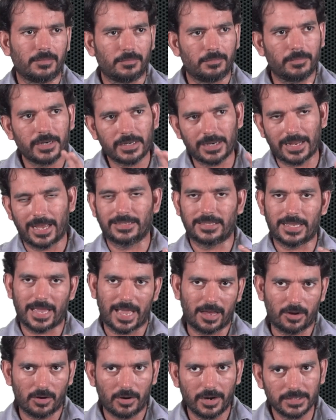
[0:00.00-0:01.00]
But as
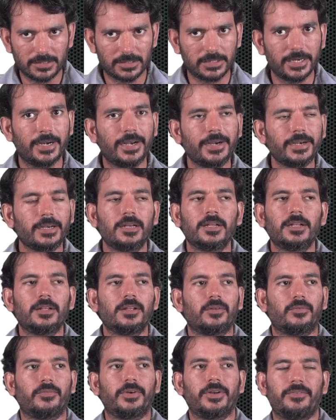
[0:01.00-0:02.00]
I already said it,
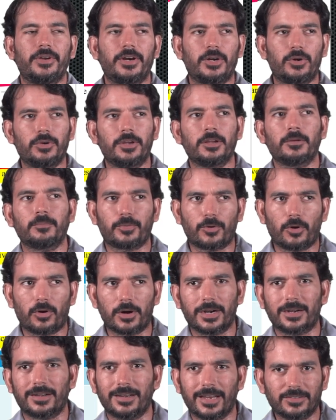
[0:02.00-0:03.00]
when we are doing
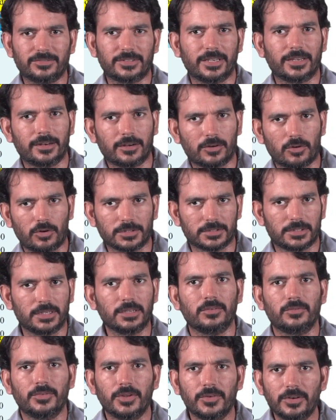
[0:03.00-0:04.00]
product life cycle
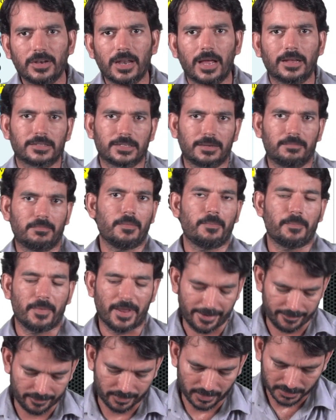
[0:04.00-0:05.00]
costing, we will sum up
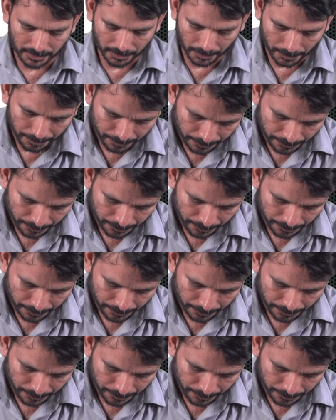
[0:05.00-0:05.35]
everything.